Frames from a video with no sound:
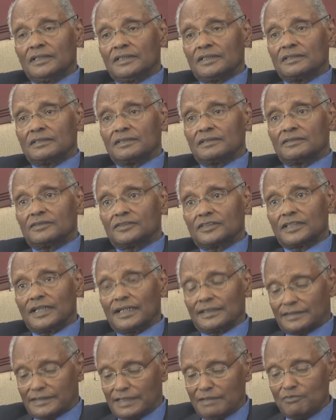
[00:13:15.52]
the
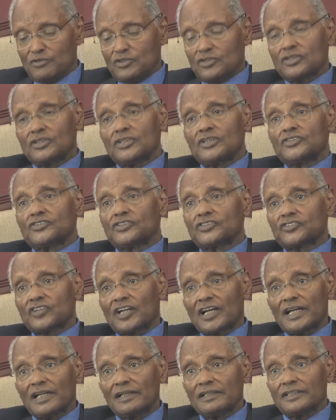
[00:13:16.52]
attempt, the
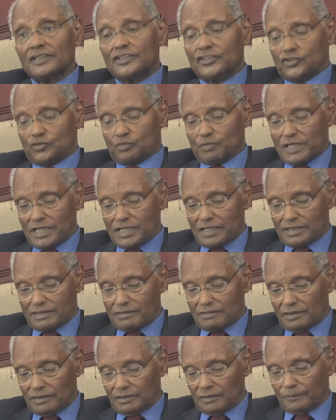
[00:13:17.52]
trial is being
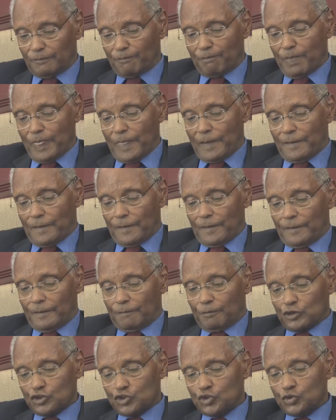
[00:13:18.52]

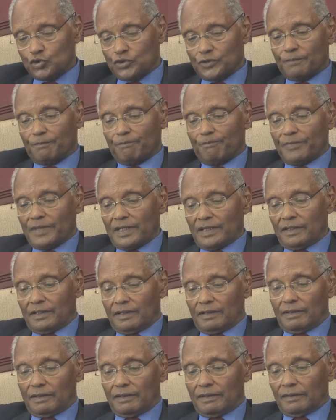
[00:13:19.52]
pursued.
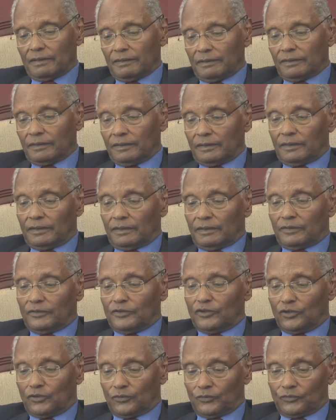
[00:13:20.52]

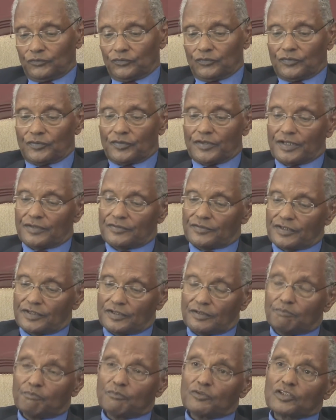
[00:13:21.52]
No,
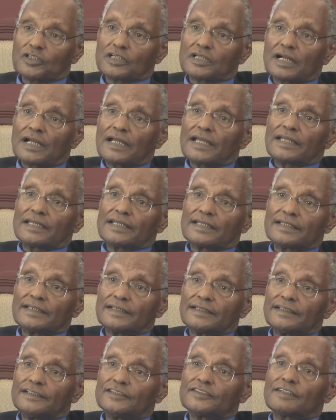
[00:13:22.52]
the Tigray
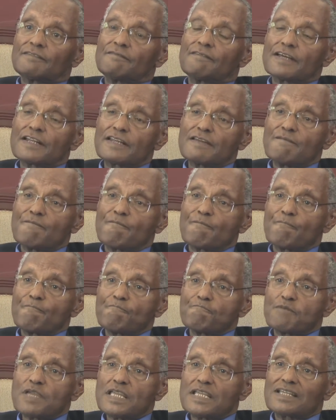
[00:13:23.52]
is a very
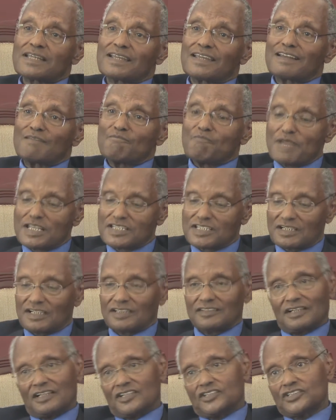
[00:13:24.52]
big and major
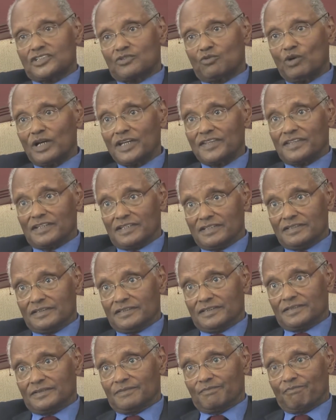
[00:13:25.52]
attraction. Why they did
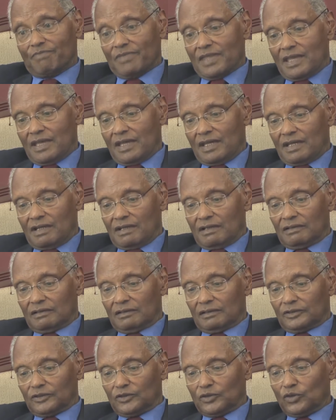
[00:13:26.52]

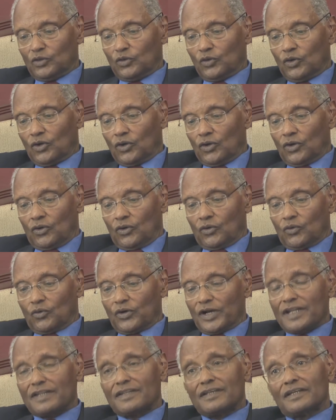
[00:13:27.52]
it? You know,
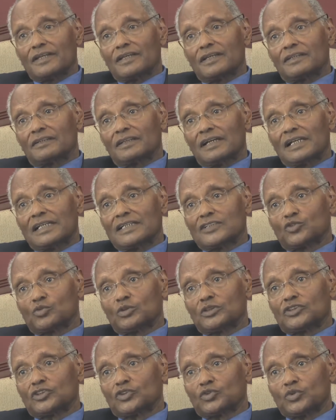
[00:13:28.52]
when the Italians
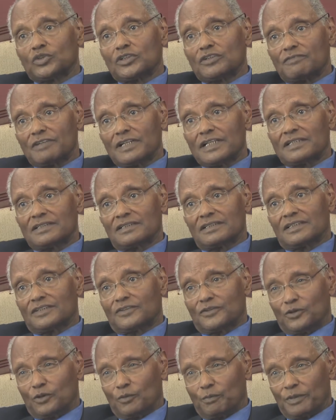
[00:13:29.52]
wanted to invade
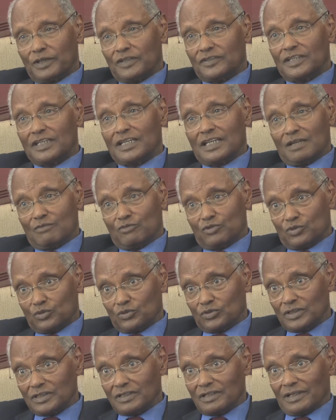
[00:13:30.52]
Ethiopia, they came through
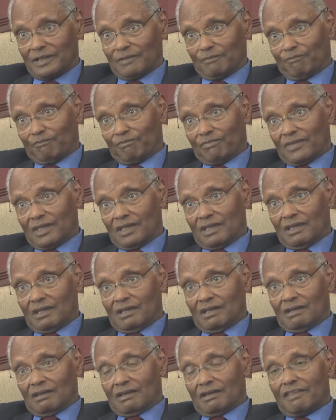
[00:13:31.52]
Tigray,
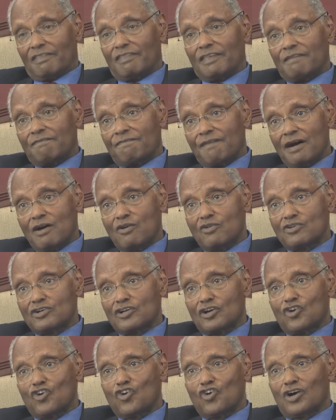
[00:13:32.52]
and they found
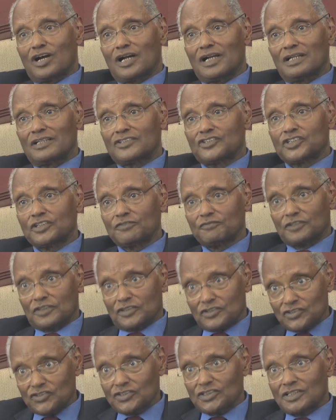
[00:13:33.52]
local
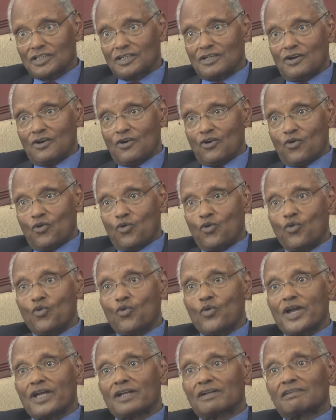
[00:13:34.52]
chieftains who
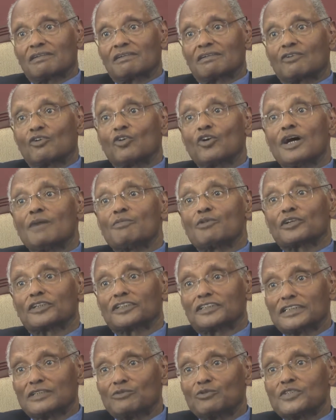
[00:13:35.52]
were
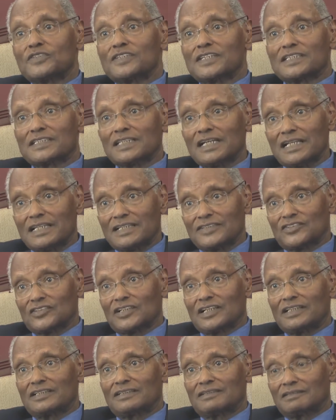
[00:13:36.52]
collaborating with the Italians,
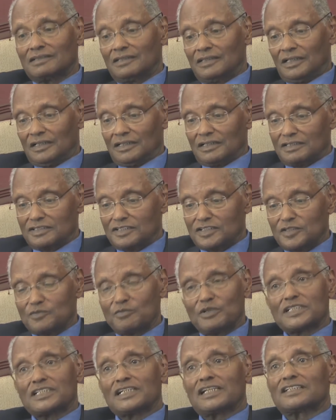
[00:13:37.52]
like the
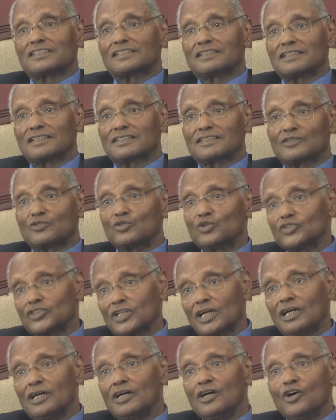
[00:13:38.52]
Jazmach Haile Selassie
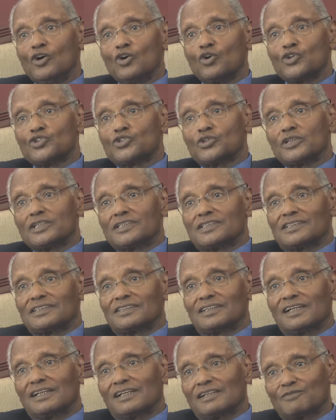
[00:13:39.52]
Gugsa, who joined the
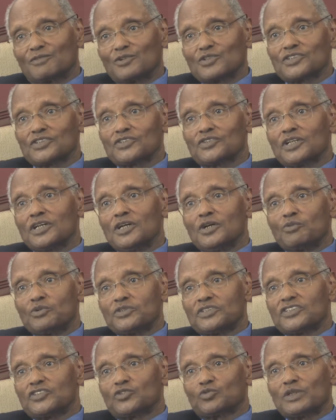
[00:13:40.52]
Italian forces with
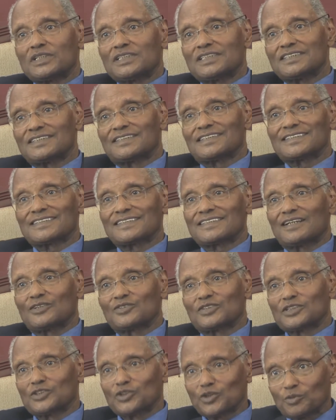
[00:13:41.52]
his
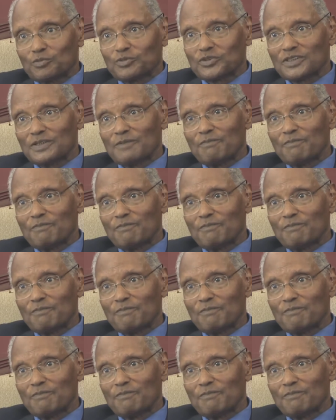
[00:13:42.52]
26,000 troops.